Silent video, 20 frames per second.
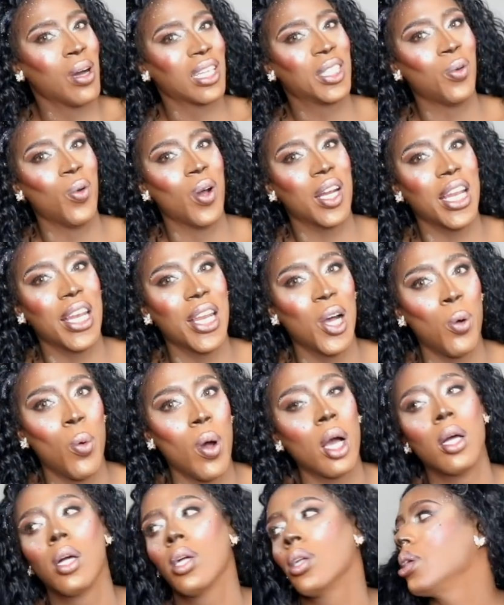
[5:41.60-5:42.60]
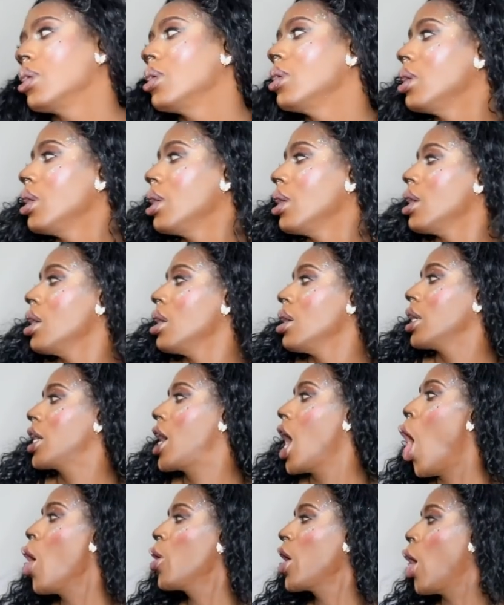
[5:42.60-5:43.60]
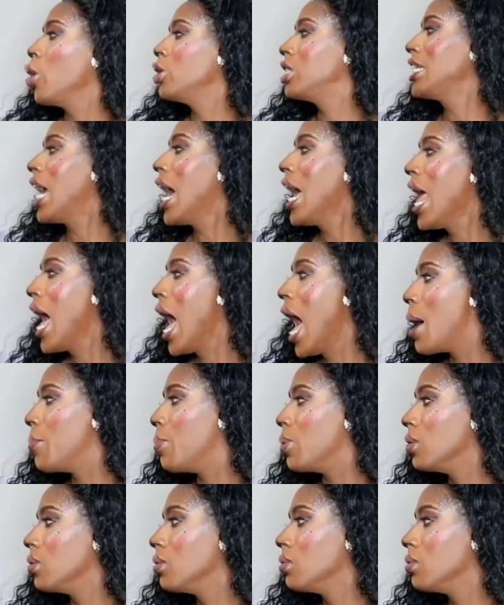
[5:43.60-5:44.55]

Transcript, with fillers: but you wanna know, Coco, shut up!